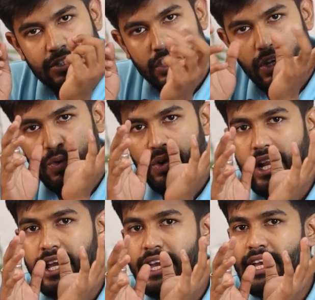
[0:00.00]
So the
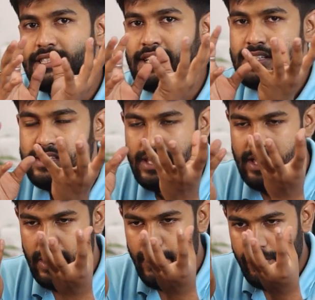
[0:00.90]
only cases
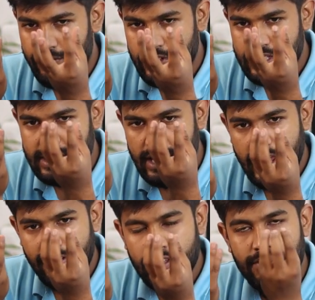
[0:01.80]
we would
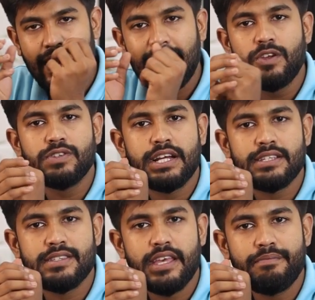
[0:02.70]
see, if the values
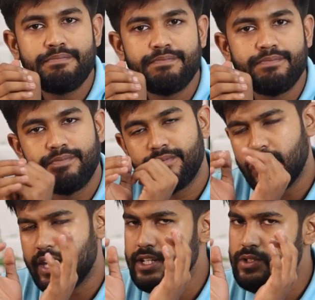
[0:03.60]
are same,
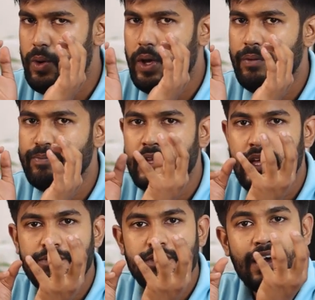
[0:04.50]
then it is okay.
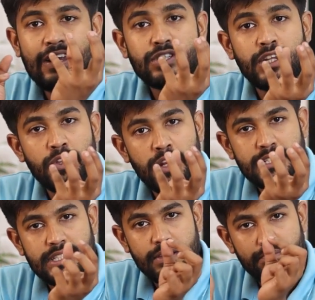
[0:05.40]
The values are
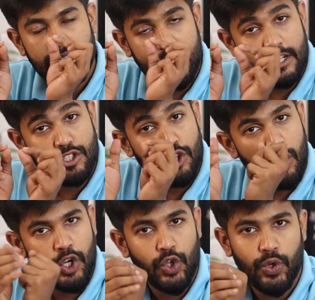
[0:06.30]
not same, then it is
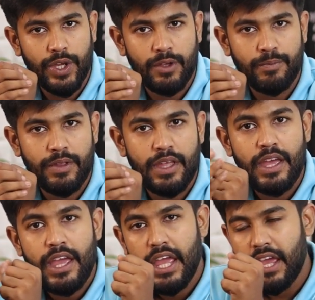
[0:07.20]
not okay.
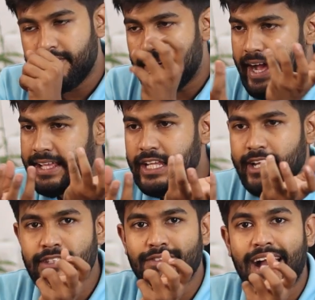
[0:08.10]
If
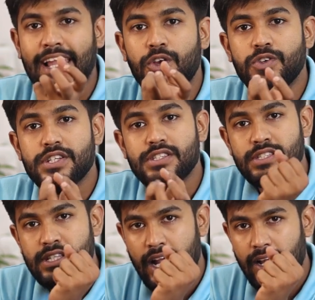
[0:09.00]
either of the values is
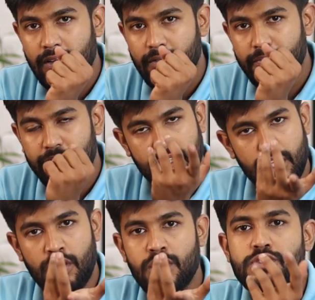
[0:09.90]
null,
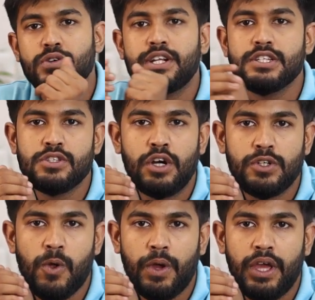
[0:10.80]
then also it is
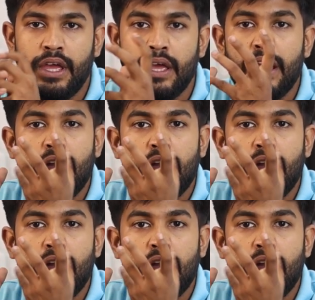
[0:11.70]
not okay.